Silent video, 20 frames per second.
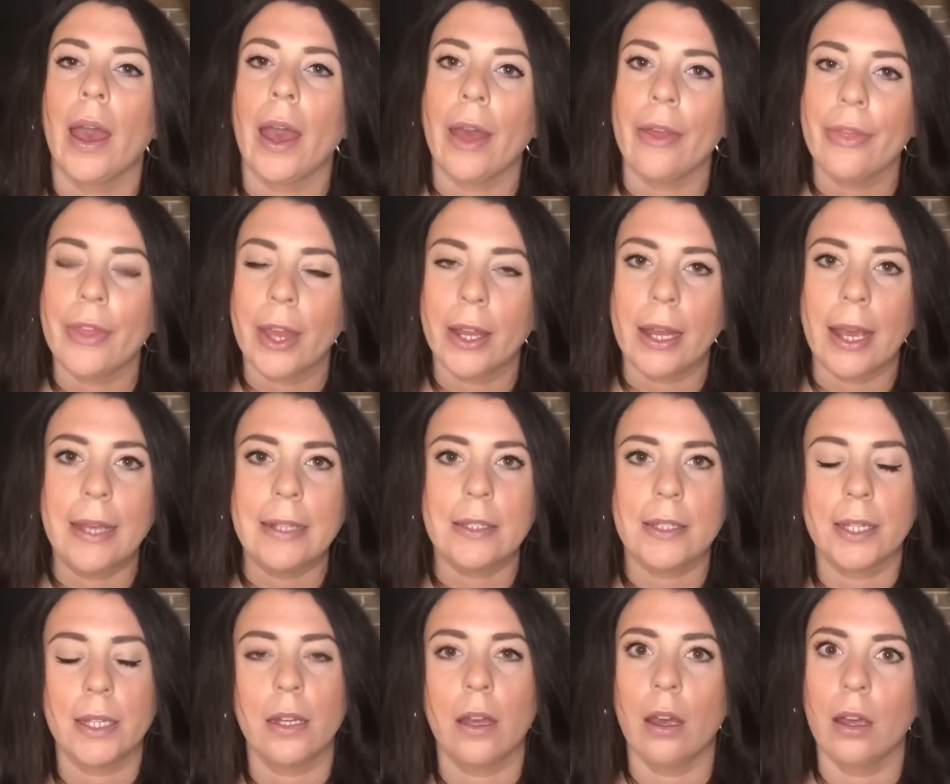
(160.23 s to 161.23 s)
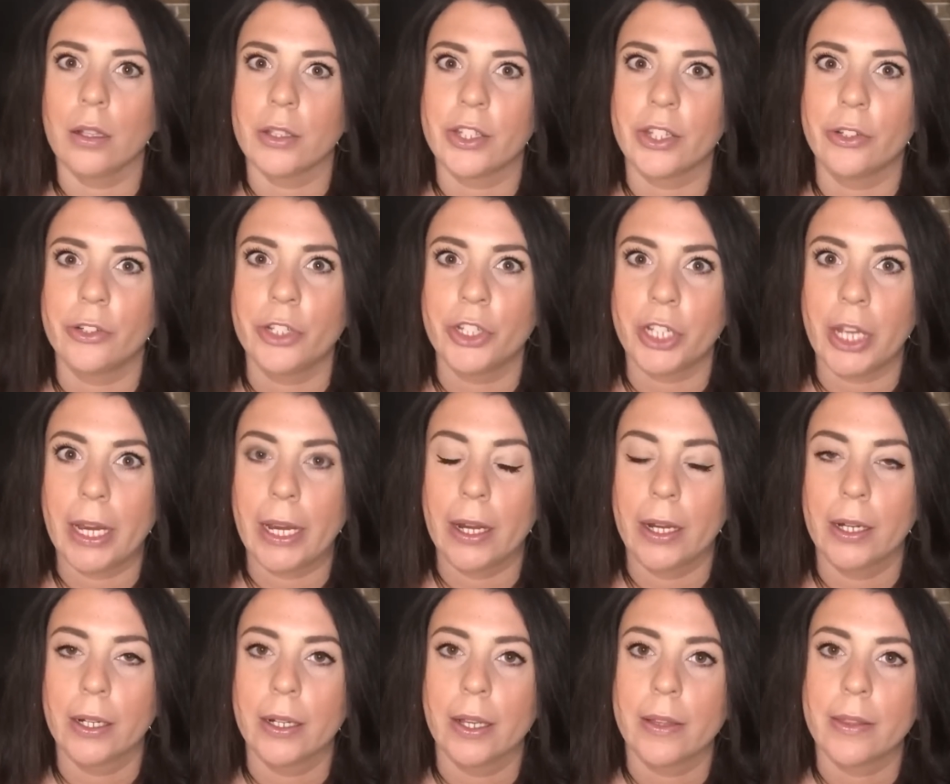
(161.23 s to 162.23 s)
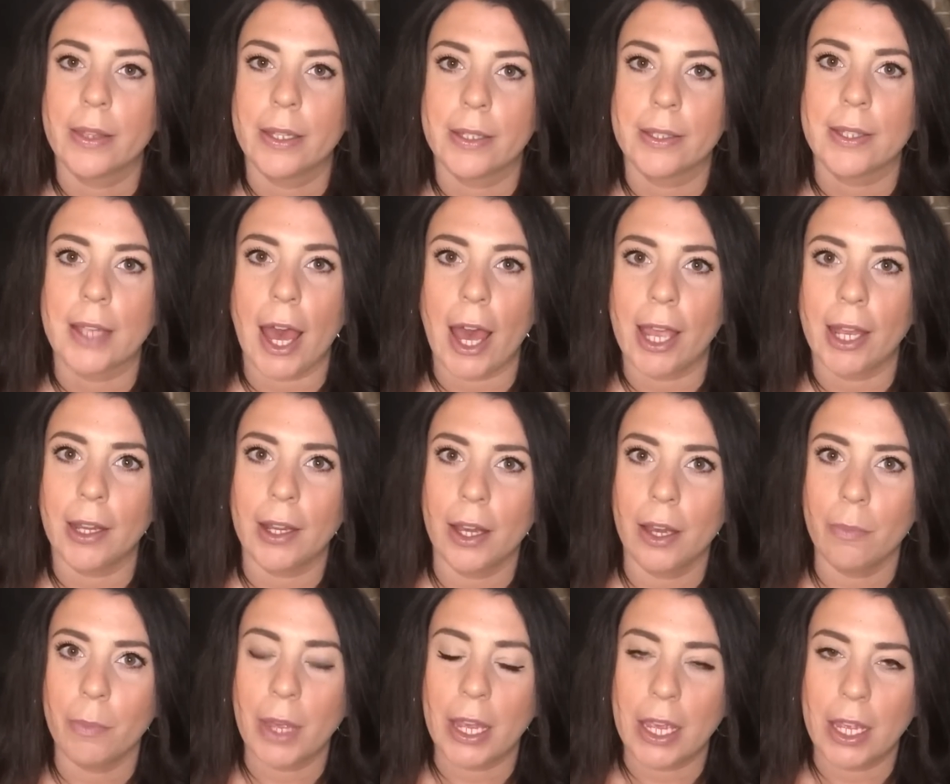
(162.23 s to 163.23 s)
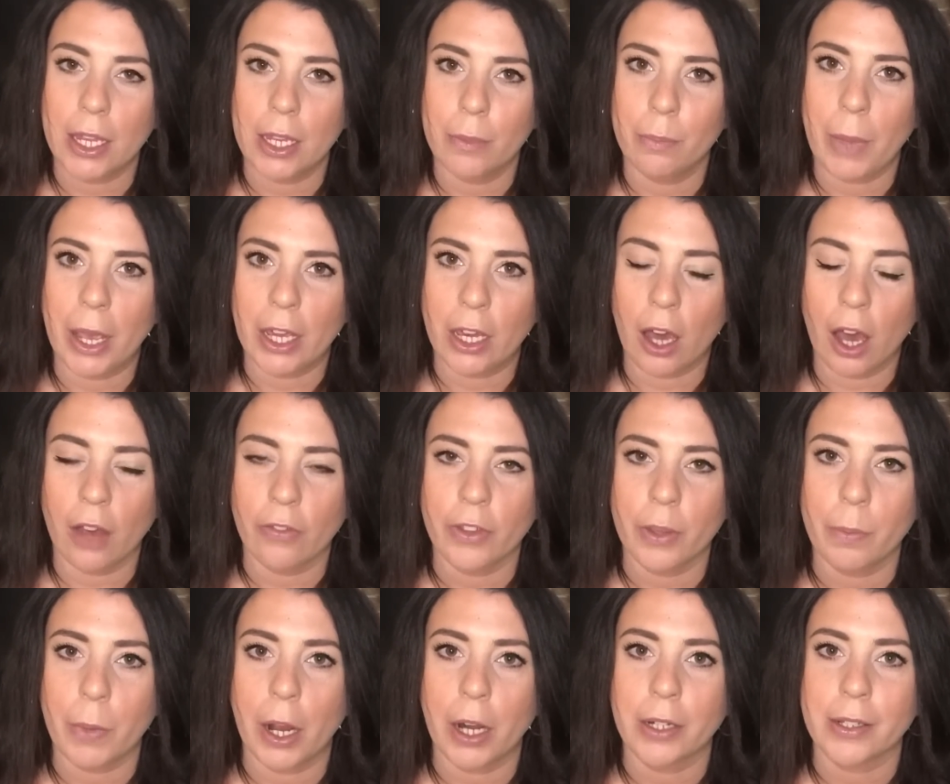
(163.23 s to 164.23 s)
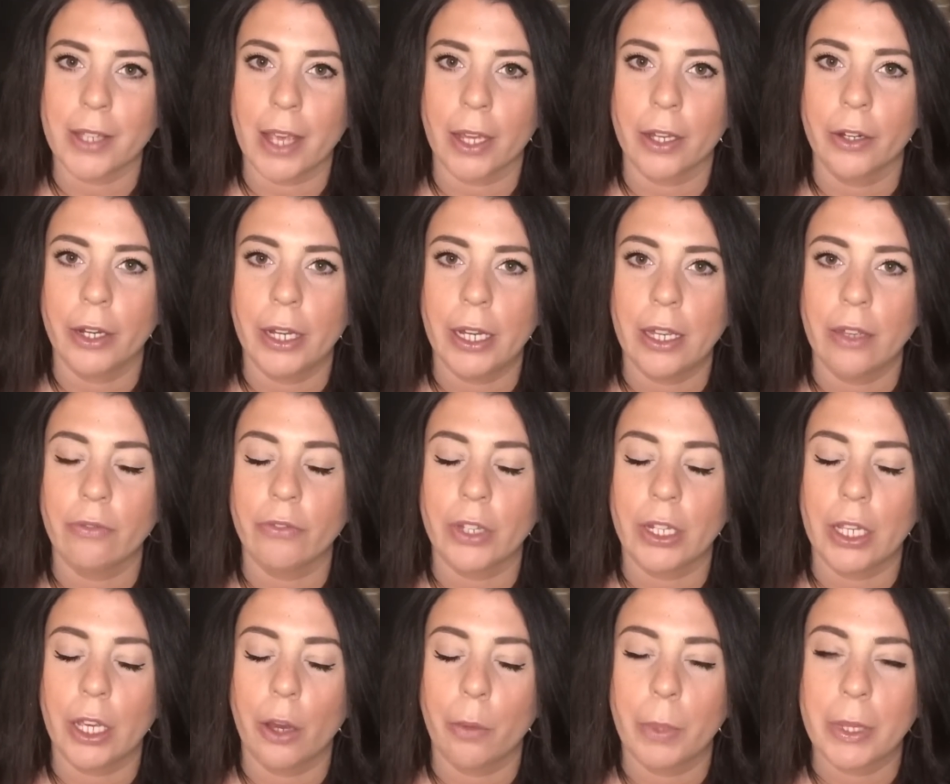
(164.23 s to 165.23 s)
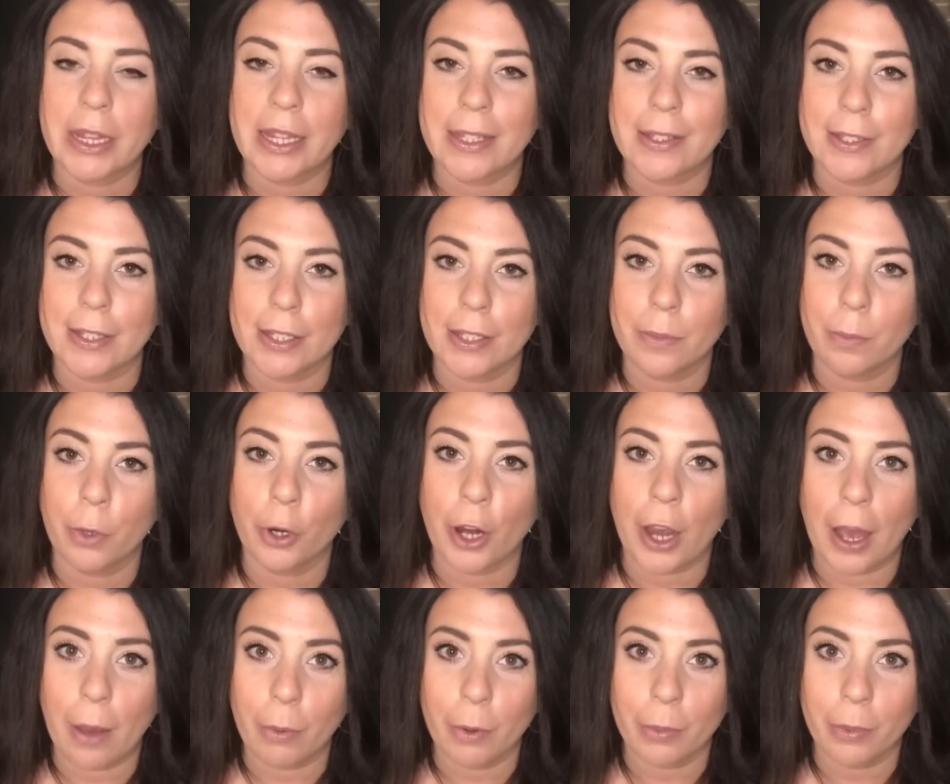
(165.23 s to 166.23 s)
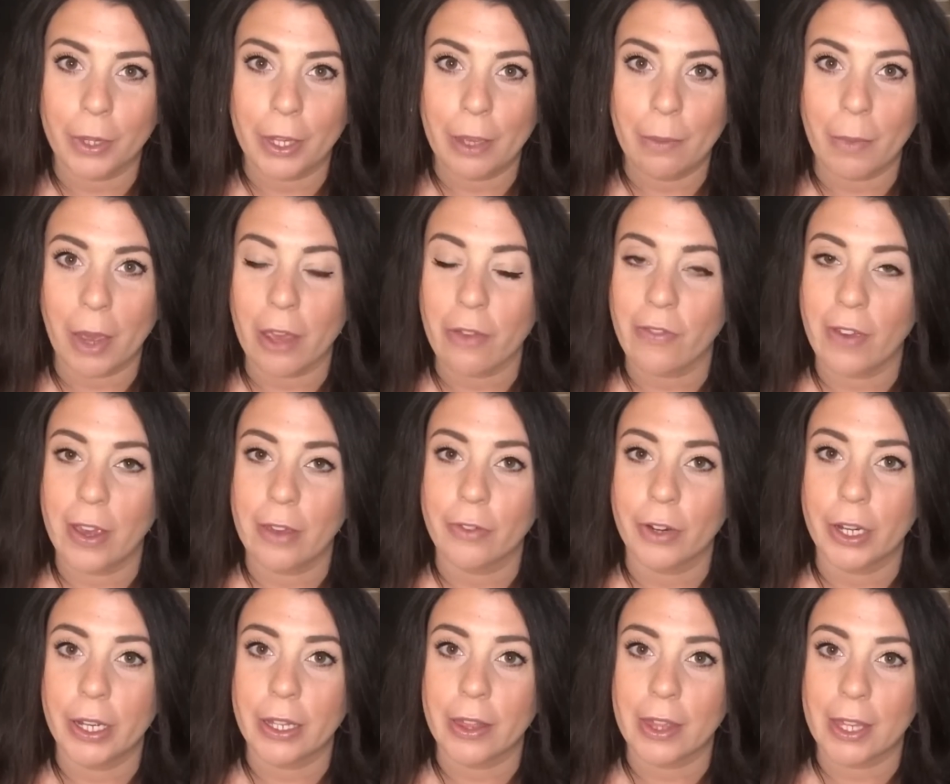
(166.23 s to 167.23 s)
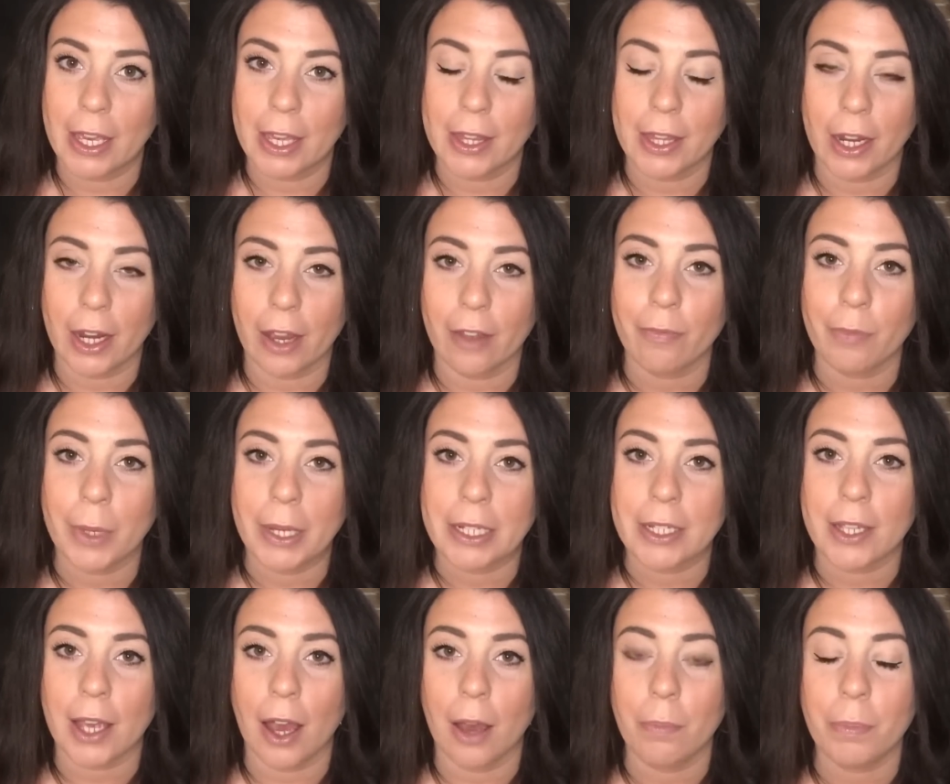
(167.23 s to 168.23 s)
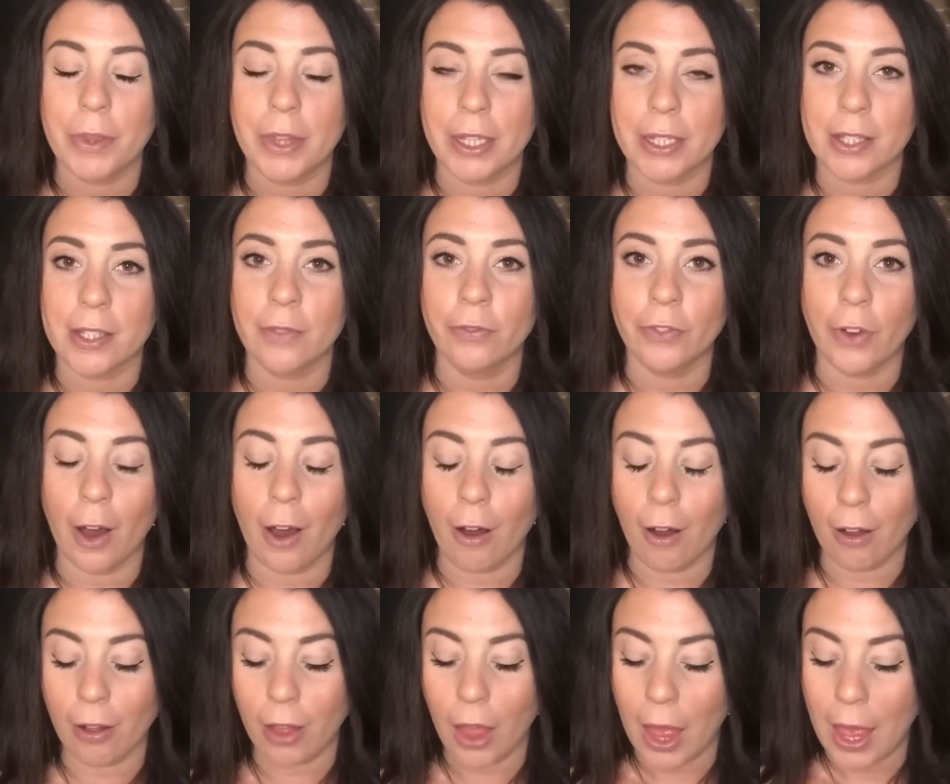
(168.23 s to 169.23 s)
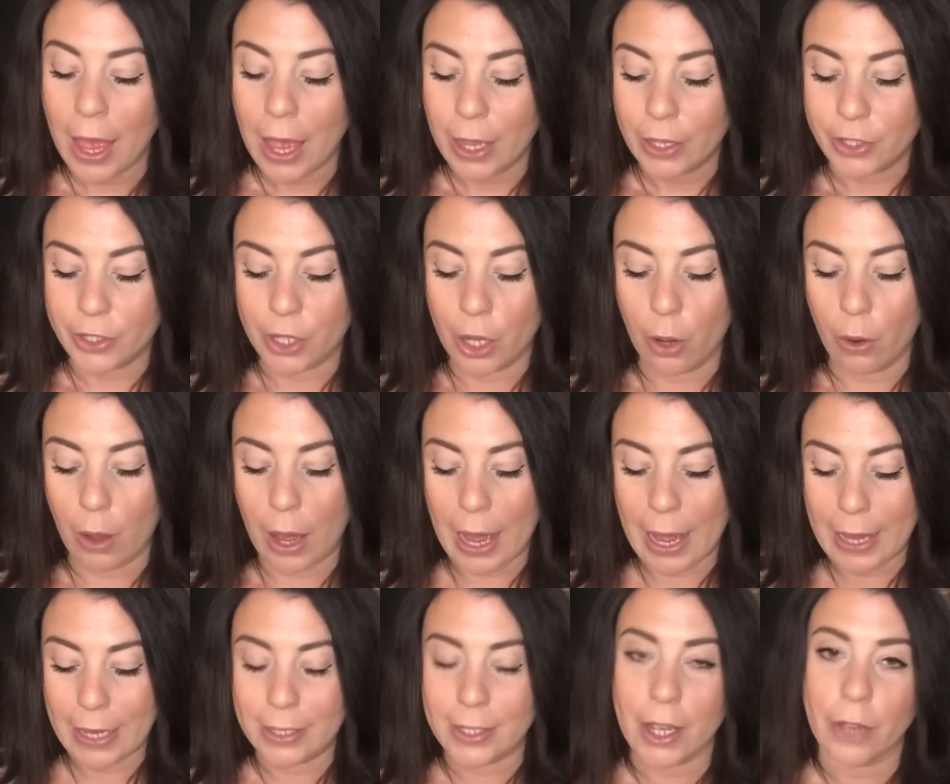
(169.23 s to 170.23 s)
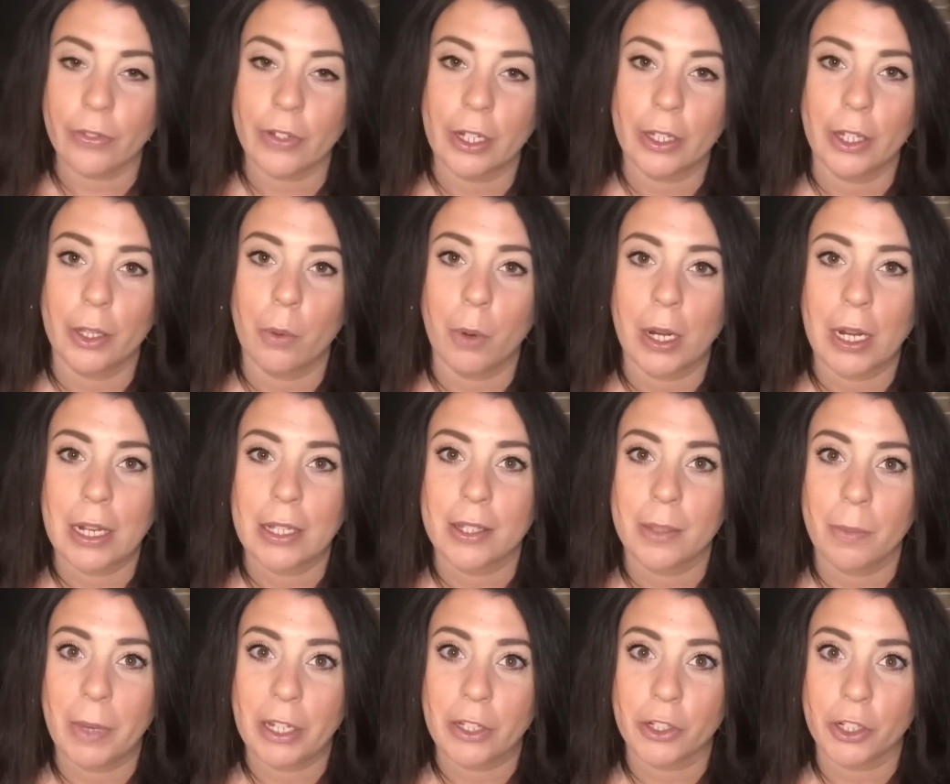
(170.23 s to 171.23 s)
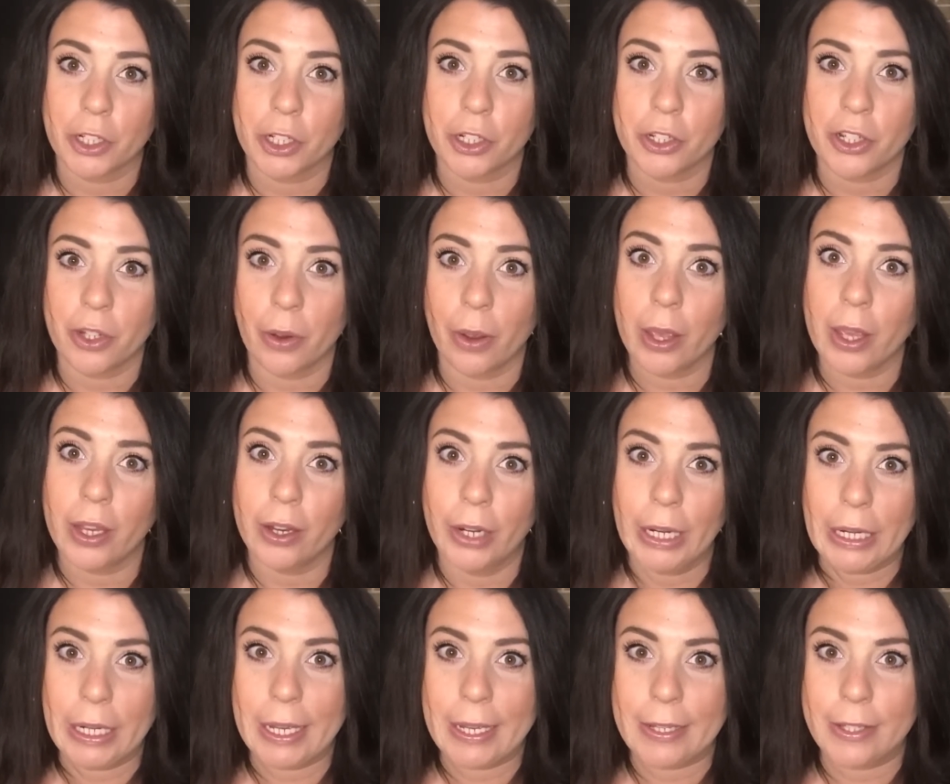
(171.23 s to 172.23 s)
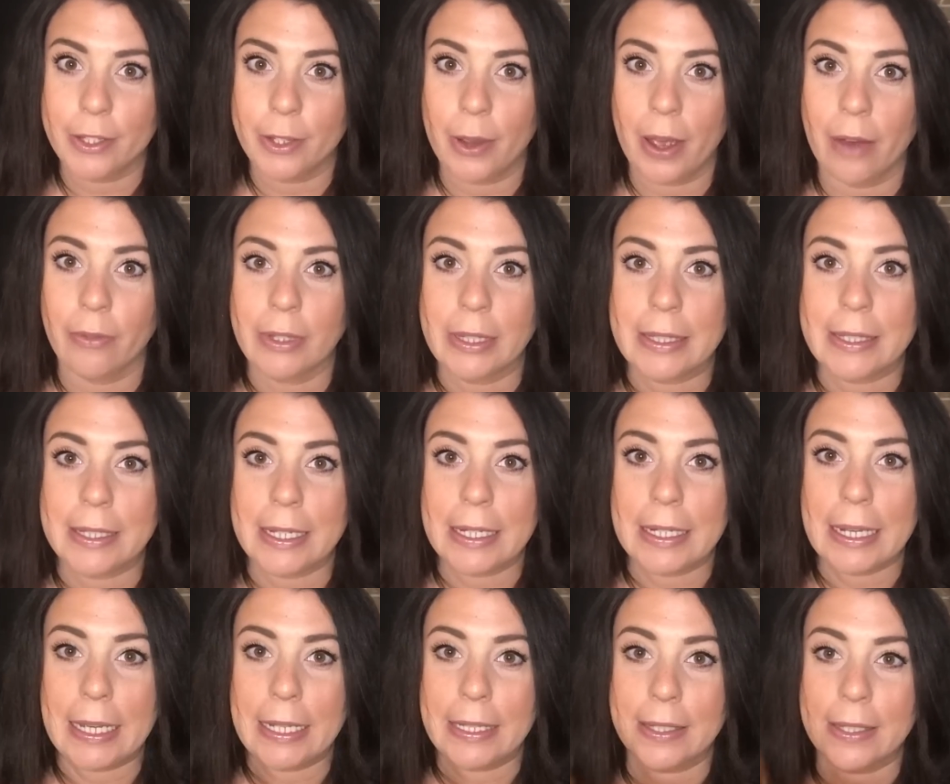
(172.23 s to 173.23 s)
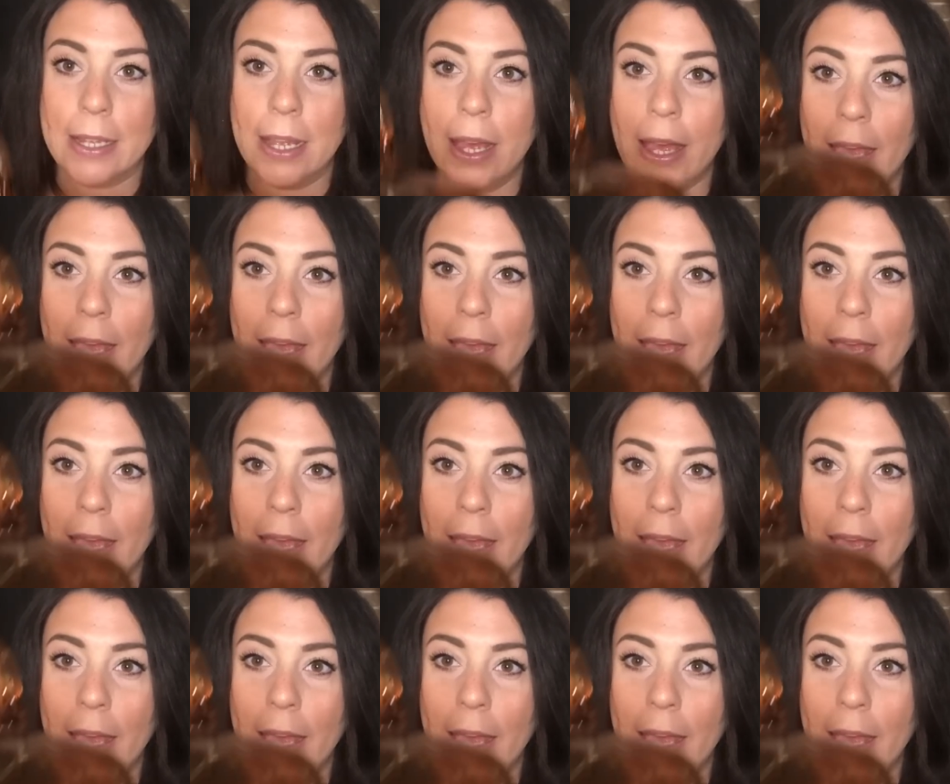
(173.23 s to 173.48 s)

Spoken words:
And then I did also share this item in my coffee bar decorating video, but this is probably my favorite thing that I've picked up this fall. So I definitely wanted to make sure to show it here in case you haven't seen it.